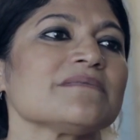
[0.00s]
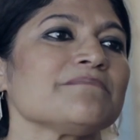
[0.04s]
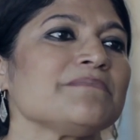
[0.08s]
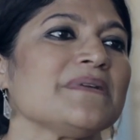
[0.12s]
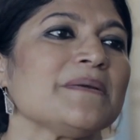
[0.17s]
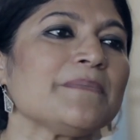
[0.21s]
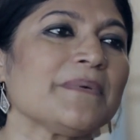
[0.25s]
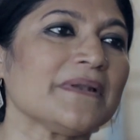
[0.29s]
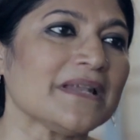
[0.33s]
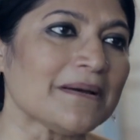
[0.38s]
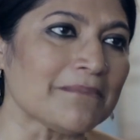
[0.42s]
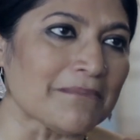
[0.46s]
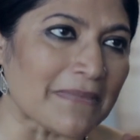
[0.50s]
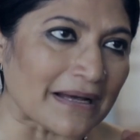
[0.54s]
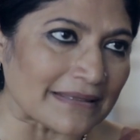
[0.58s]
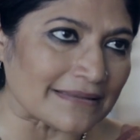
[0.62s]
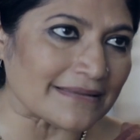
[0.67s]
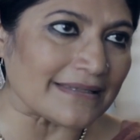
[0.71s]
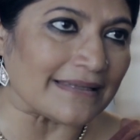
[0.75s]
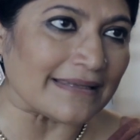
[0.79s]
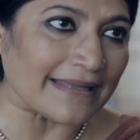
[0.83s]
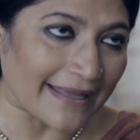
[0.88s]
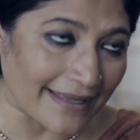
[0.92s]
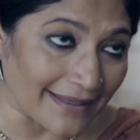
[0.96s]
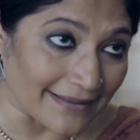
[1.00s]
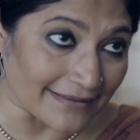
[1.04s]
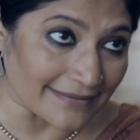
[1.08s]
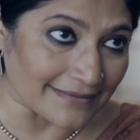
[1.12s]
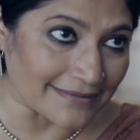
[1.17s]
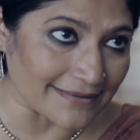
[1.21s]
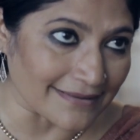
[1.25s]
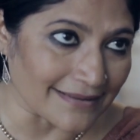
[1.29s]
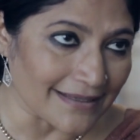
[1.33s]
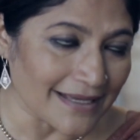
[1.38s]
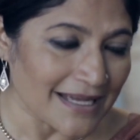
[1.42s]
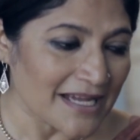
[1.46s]
people a month in
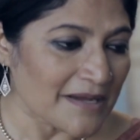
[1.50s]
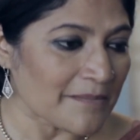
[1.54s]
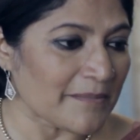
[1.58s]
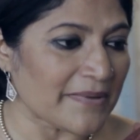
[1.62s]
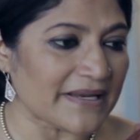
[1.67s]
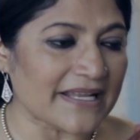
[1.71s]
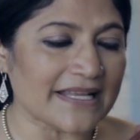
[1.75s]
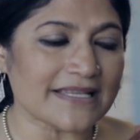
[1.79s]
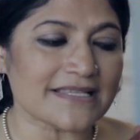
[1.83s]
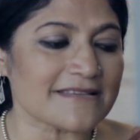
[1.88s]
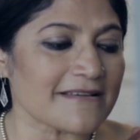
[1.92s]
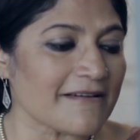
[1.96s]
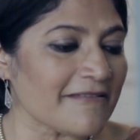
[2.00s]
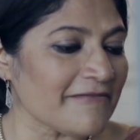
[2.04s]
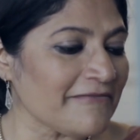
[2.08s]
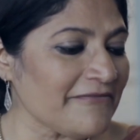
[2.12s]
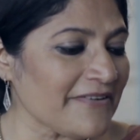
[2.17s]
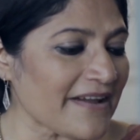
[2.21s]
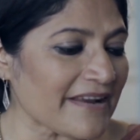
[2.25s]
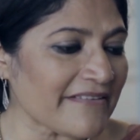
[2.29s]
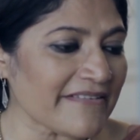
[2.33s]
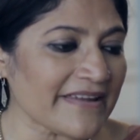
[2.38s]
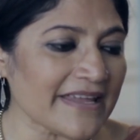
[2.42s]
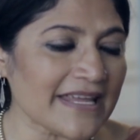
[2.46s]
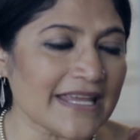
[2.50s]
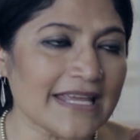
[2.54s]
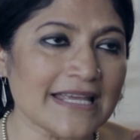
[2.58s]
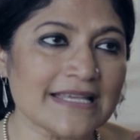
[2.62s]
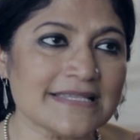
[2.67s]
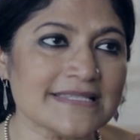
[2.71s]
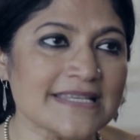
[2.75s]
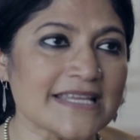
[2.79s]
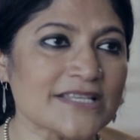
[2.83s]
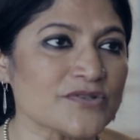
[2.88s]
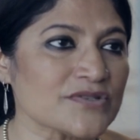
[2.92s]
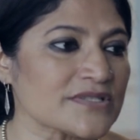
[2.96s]
health, but it's very
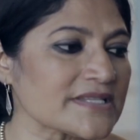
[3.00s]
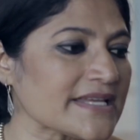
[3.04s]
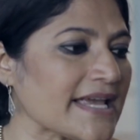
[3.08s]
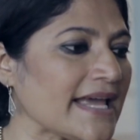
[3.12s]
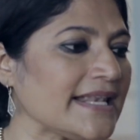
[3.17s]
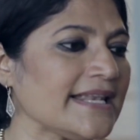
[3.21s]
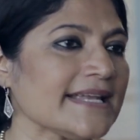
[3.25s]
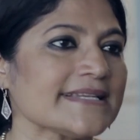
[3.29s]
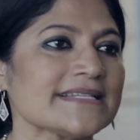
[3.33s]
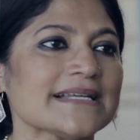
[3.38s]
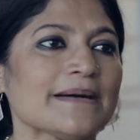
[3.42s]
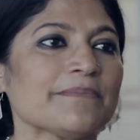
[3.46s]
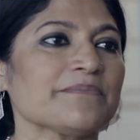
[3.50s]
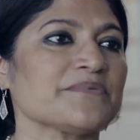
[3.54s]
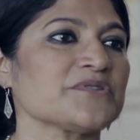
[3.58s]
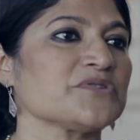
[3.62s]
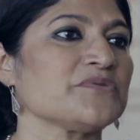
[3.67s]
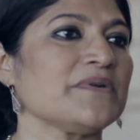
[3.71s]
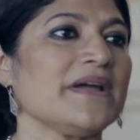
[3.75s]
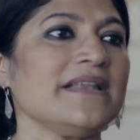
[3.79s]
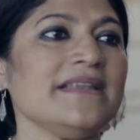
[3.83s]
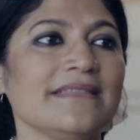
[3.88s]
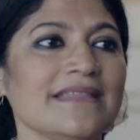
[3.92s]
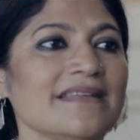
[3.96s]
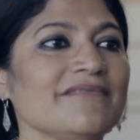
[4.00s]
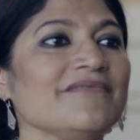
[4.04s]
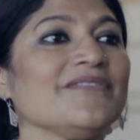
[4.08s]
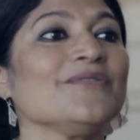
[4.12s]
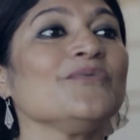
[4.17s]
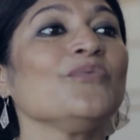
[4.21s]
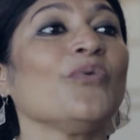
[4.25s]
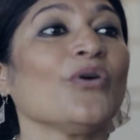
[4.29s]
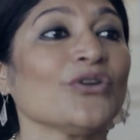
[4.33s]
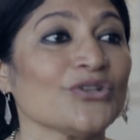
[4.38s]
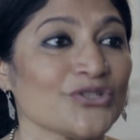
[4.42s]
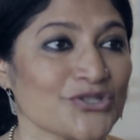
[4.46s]
easy to scale it up to anything we
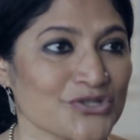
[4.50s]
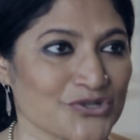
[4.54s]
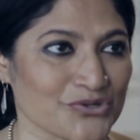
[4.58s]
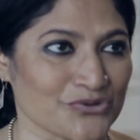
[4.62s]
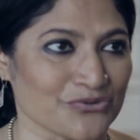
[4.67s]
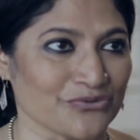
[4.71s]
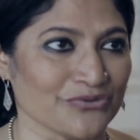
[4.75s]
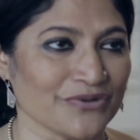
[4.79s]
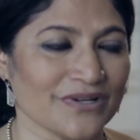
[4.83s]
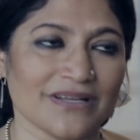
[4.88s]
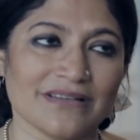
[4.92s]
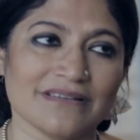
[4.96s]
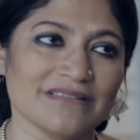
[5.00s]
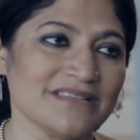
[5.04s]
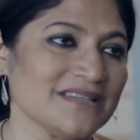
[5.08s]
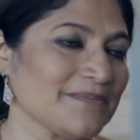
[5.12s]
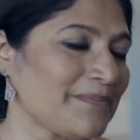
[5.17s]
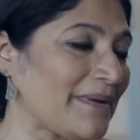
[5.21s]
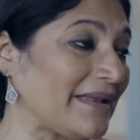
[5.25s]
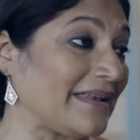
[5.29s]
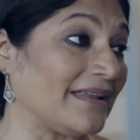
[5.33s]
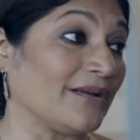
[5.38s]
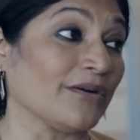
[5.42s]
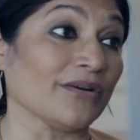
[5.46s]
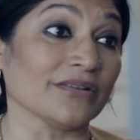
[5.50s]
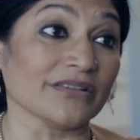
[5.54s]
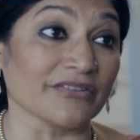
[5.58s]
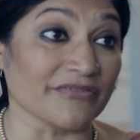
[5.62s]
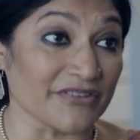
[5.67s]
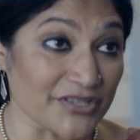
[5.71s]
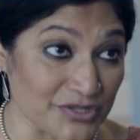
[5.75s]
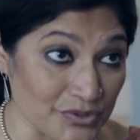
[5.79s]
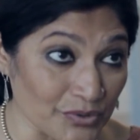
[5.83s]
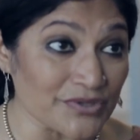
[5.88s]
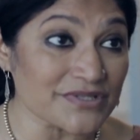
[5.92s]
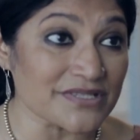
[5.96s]
want to, depending on the
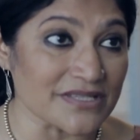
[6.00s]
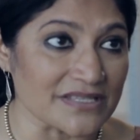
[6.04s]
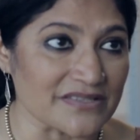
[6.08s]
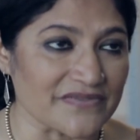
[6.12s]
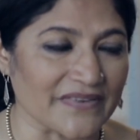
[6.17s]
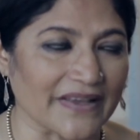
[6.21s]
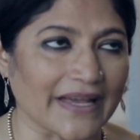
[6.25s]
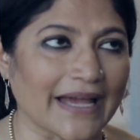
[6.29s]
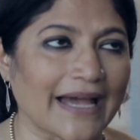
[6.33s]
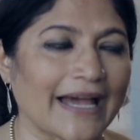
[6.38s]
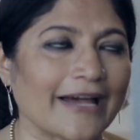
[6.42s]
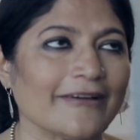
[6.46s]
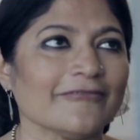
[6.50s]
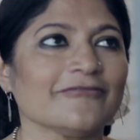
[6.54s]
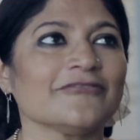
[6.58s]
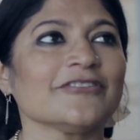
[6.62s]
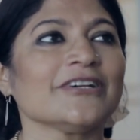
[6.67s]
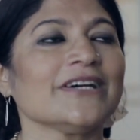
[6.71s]
resources we have.